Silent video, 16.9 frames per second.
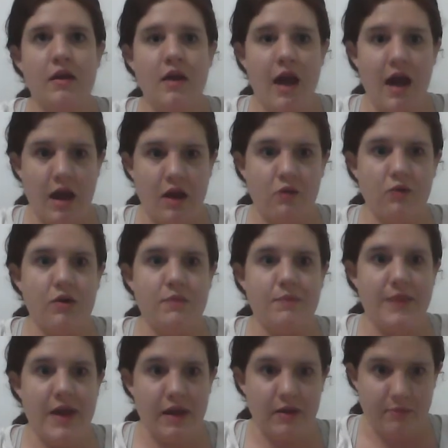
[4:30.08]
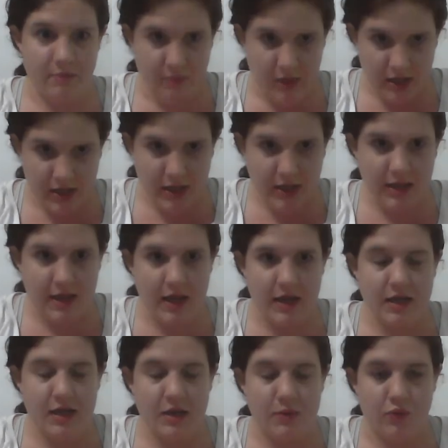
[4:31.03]
I would bet money
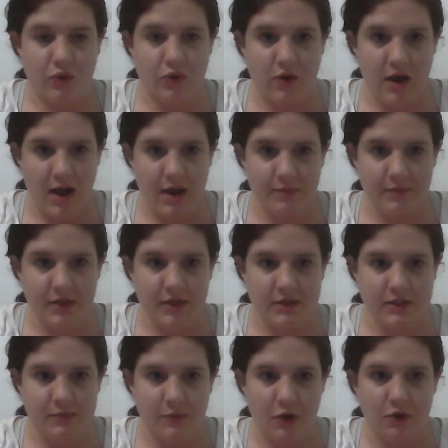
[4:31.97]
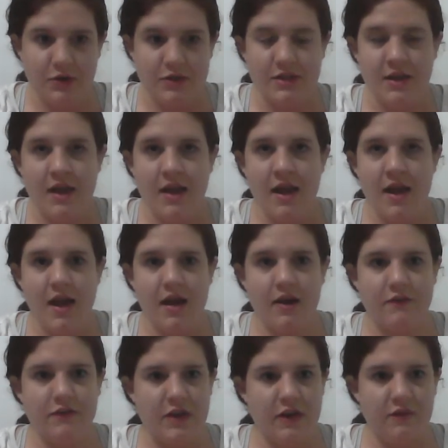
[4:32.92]
that he probably smokes. And
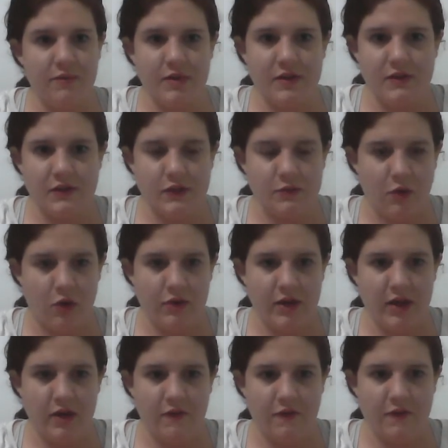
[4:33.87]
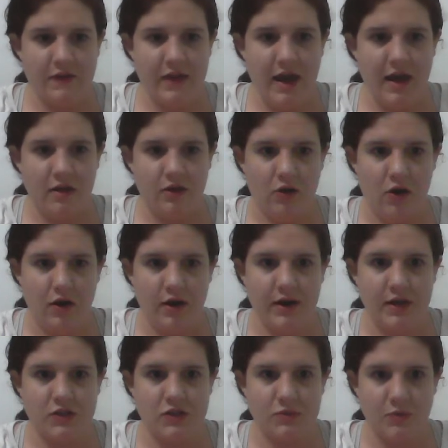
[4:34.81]
if they've been smoking for that
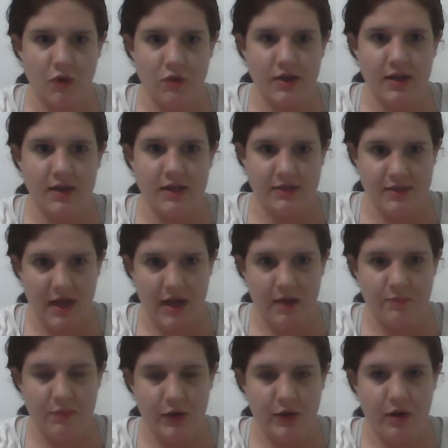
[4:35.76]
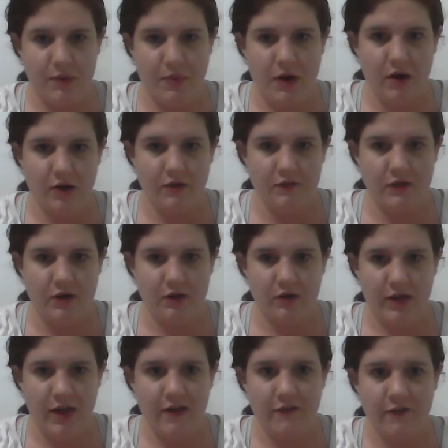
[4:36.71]
long and smoking is that big a part of their
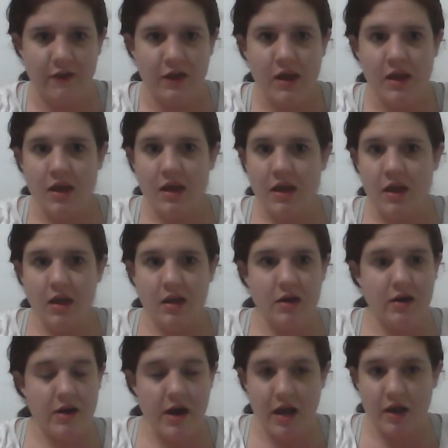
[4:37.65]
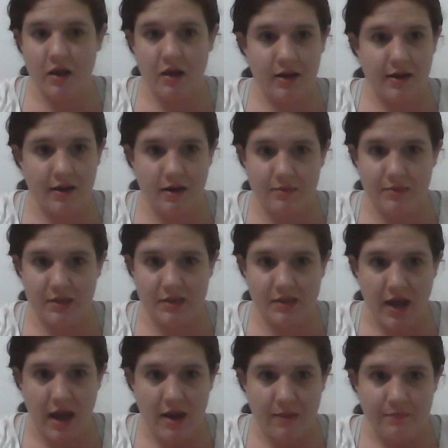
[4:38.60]
life, you're not going to get them to
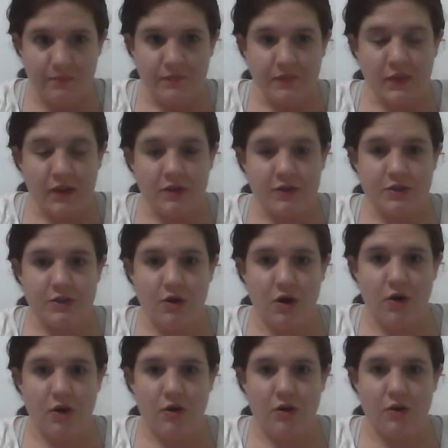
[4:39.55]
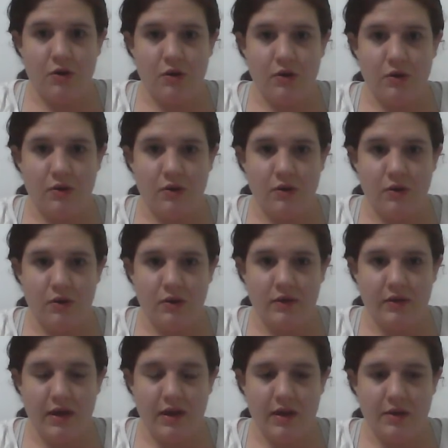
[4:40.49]
stop. So
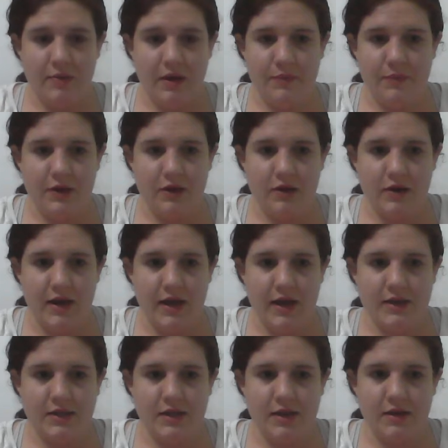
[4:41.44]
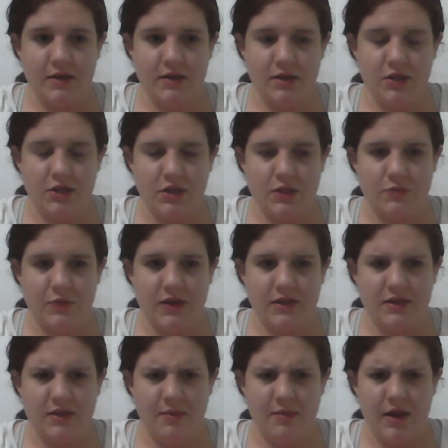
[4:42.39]
like it might be a good idea to just
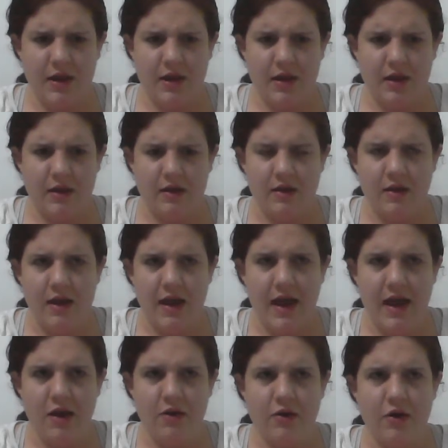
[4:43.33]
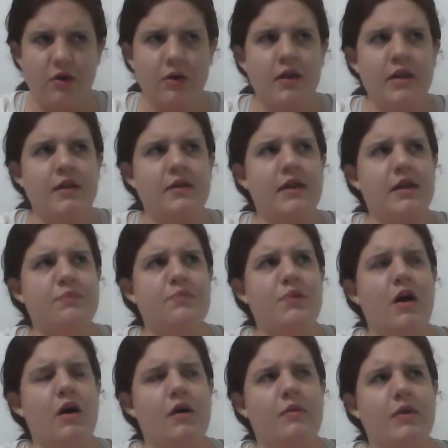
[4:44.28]
bring some like, I don't know, like
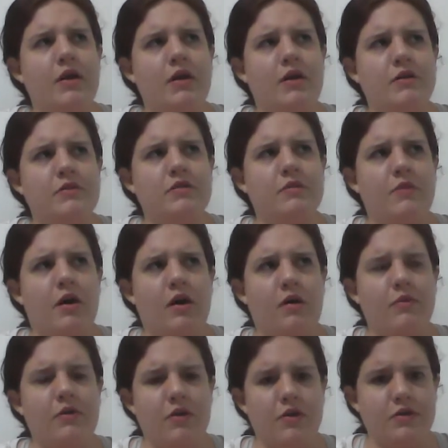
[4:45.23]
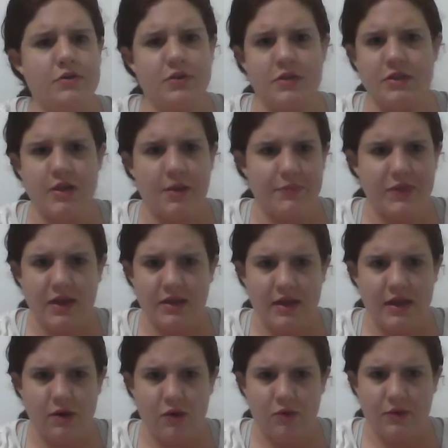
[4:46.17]
Pall Malls or Marlboros or something
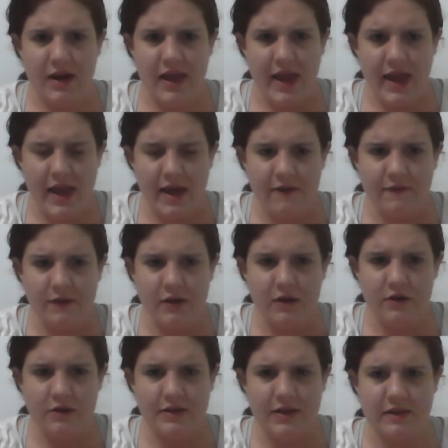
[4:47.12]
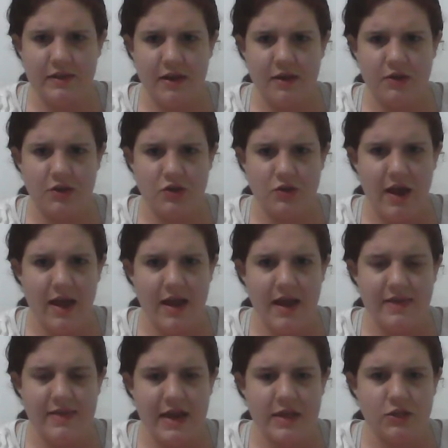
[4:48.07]
they don't have here that they could try,
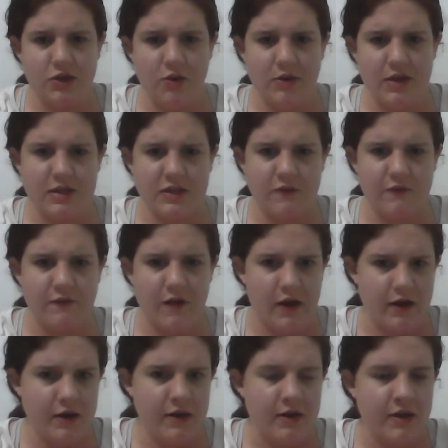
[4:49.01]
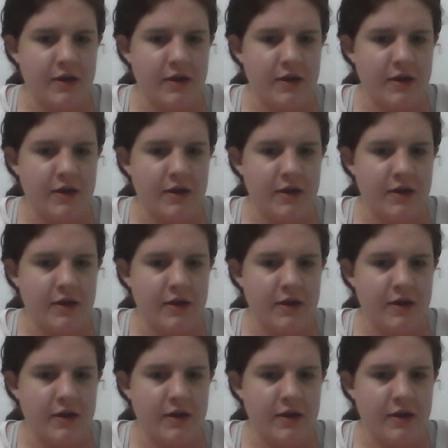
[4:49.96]
and that's always fun.